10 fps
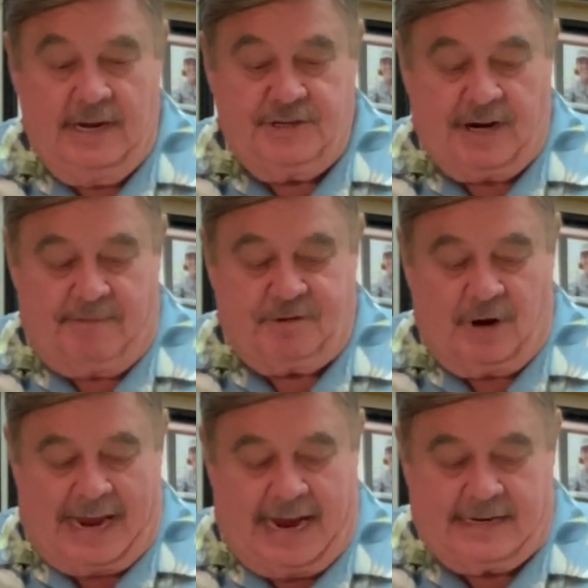
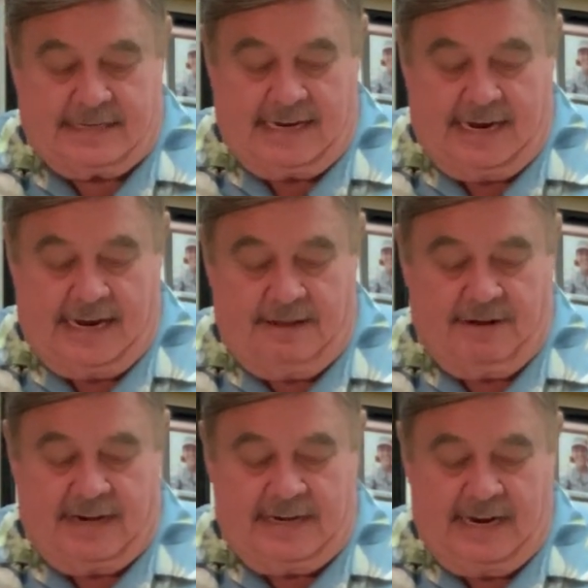chapter 18 that